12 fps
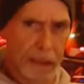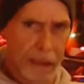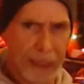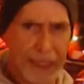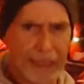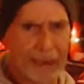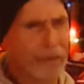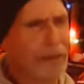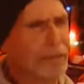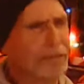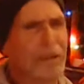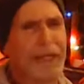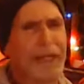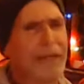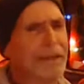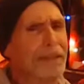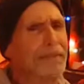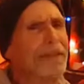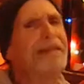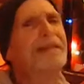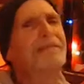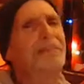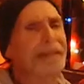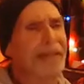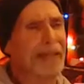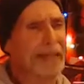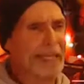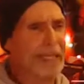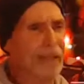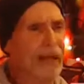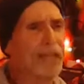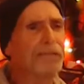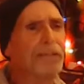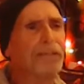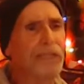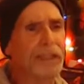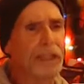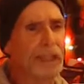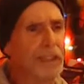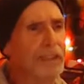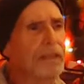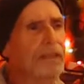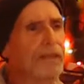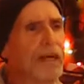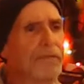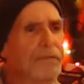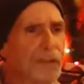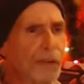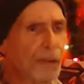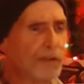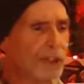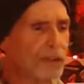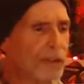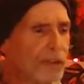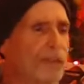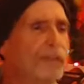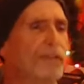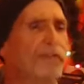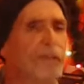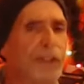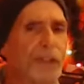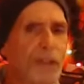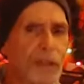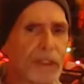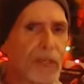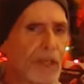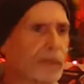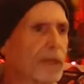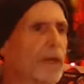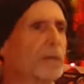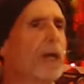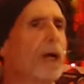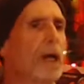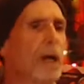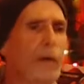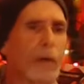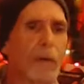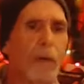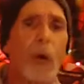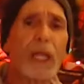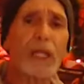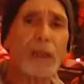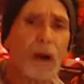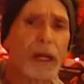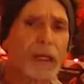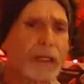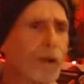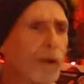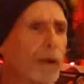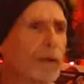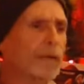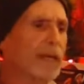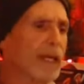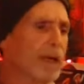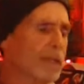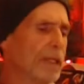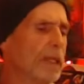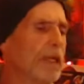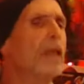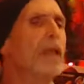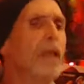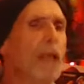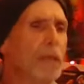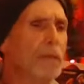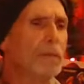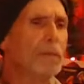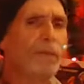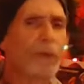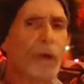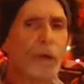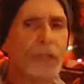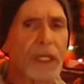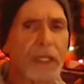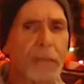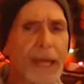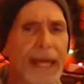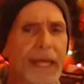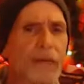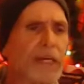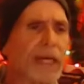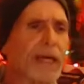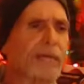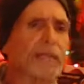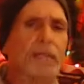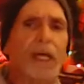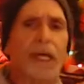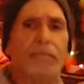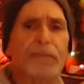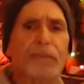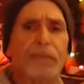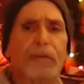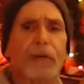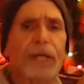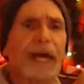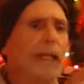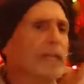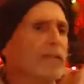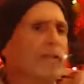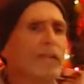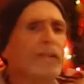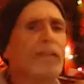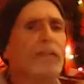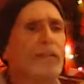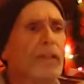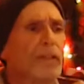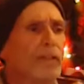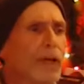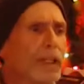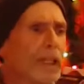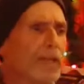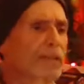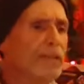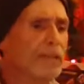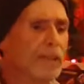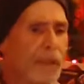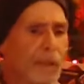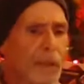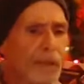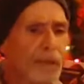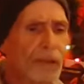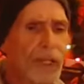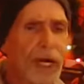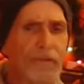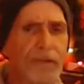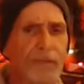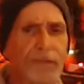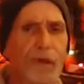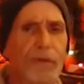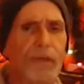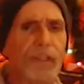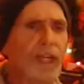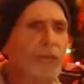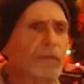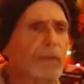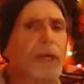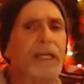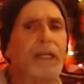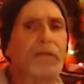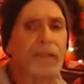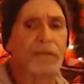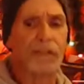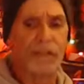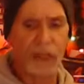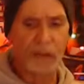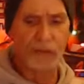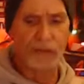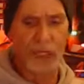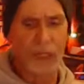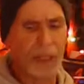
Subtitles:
I don't know, bro. I don't know, man. But age restricted. This is not for children. This is for mature adults. We're talking and toking over here with Bruce Goes on the Bay over here in Bristol, Rhode Island. Just enjoying life. We just took our first COVID test. We're waiting for the results.